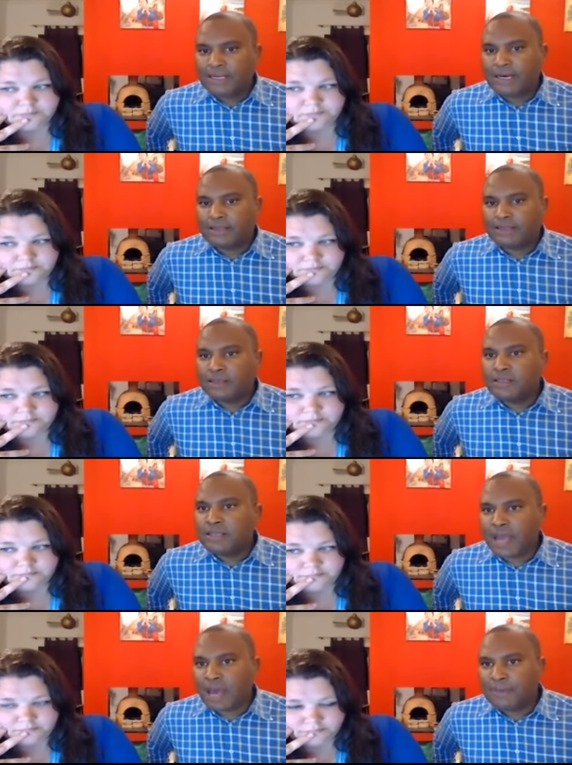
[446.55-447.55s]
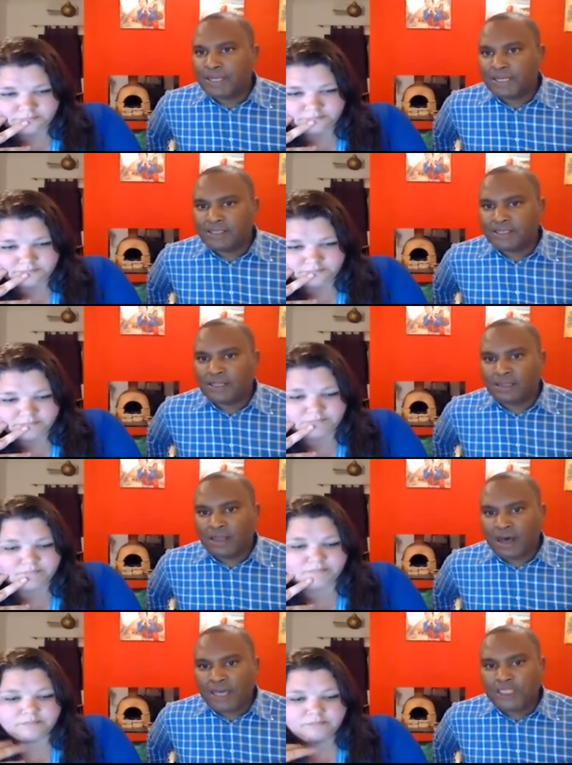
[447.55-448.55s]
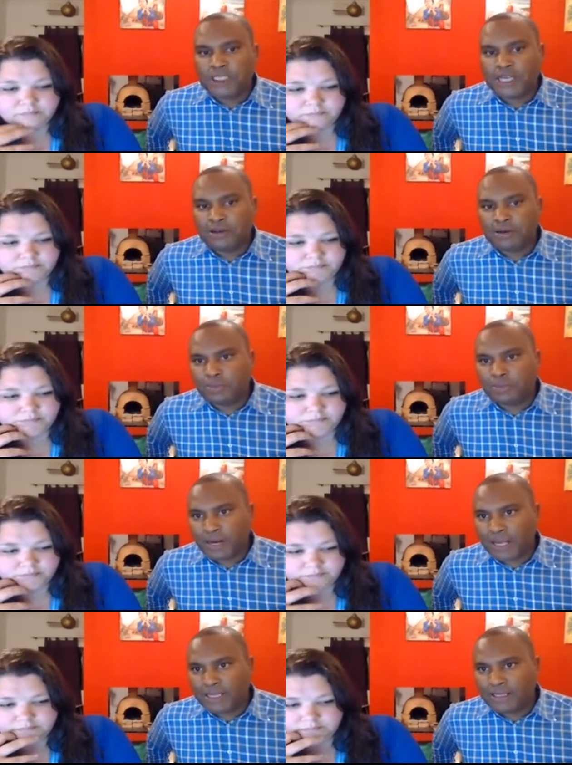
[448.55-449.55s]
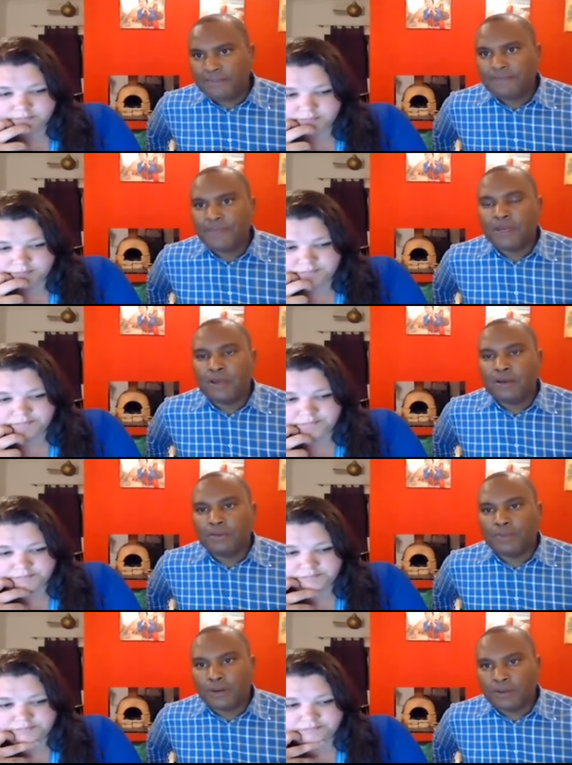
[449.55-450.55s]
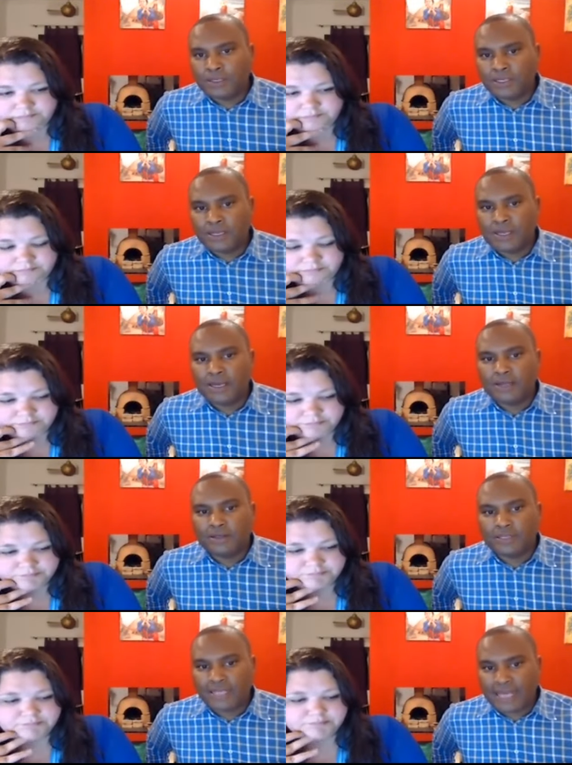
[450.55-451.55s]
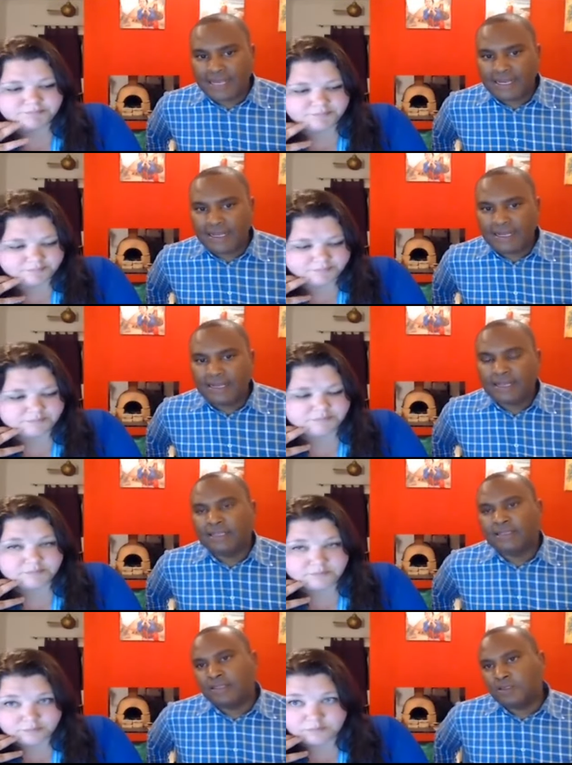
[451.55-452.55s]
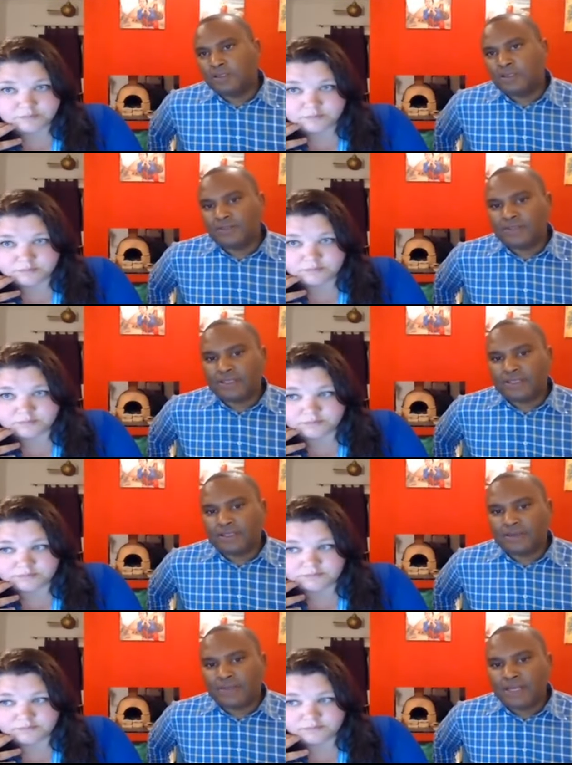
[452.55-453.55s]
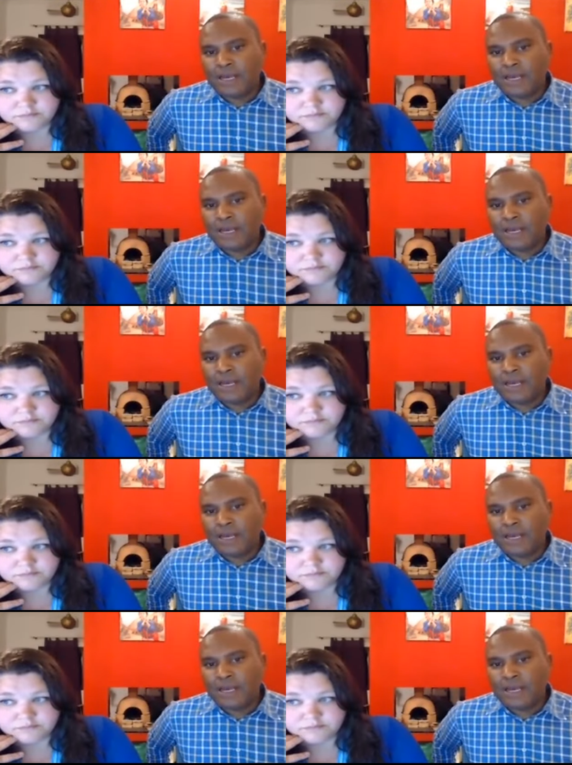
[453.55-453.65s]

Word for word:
Speaker 1: Now these contaminants lodge in your brain, your bones, skin, and the central nervous system,